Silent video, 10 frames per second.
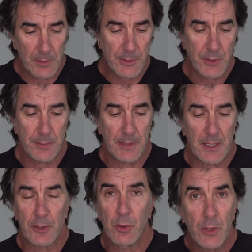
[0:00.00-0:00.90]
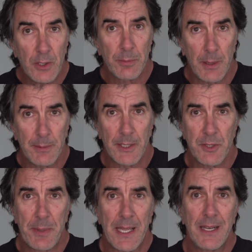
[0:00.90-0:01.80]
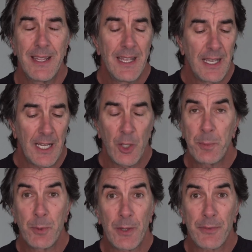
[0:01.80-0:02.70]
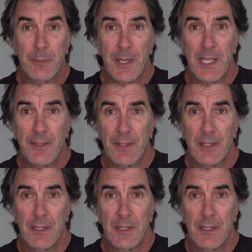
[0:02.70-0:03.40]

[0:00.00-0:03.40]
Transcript: I'm assuming, Hattori, you're probably in Japan. I hope you have some kind of